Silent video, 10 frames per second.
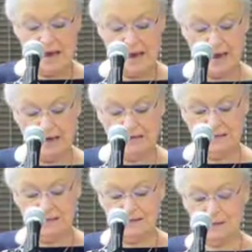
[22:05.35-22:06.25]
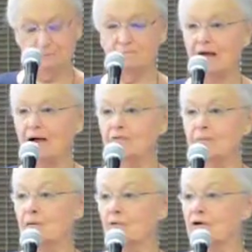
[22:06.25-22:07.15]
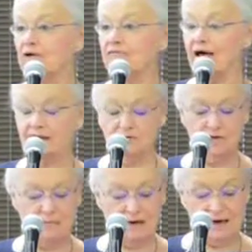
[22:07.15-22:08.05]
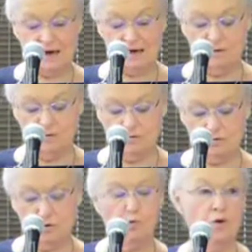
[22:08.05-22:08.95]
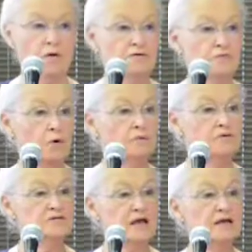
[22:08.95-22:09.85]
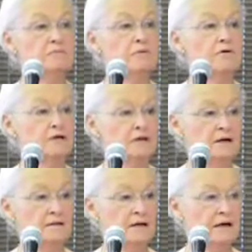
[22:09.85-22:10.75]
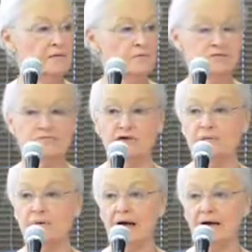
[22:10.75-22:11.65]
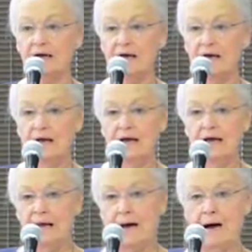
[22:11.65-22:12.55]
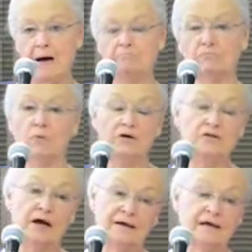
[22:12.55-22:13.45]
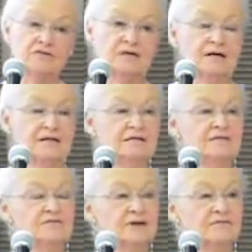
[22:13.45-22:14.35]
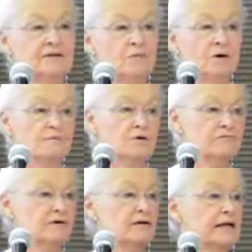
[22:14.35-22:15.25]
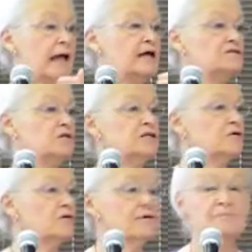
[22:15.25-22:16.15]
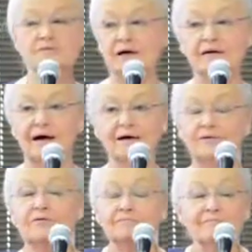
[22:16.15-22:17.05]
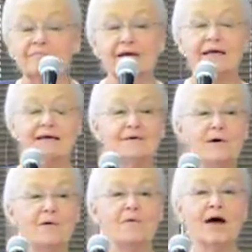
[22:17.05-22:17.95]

And I remember in a faculty meeting I used 2 words. One was input and the other was feedback, which I guess in 1971 were fairly edgy terms. I don't really know.